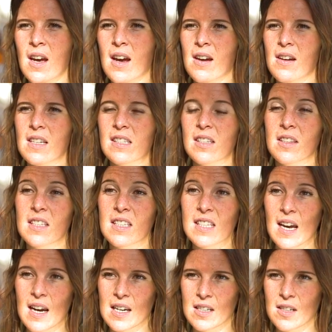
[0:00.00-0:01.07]
Uh, he's a
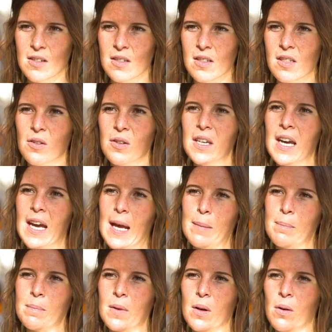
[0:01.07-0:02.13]
designer, so he
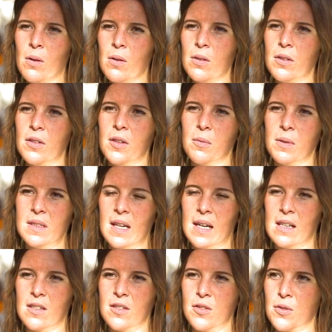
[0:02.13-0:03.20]
helped all the
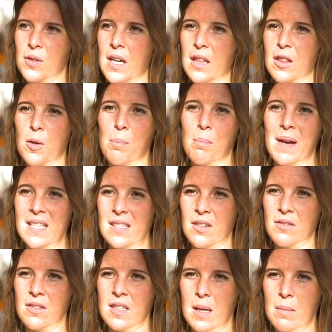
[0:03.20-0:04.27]
retailers to get the best
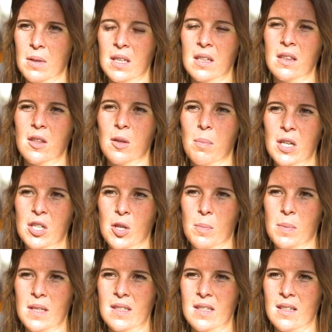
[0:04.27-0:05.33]
concept in the best
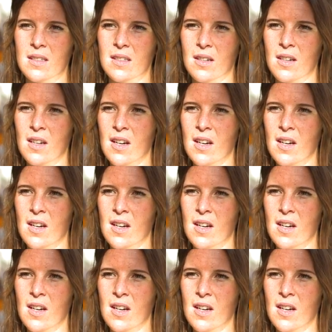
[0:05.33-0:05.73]
shopping center.